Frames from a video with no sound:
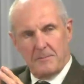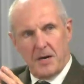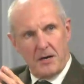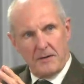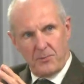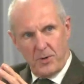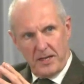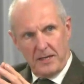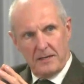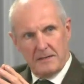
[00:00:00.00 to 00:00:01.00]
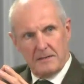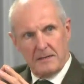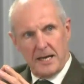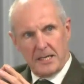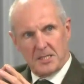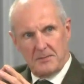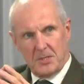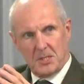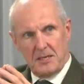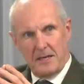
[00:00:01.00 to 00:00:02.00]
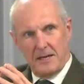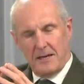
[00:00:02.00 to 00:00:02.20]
pathway activity.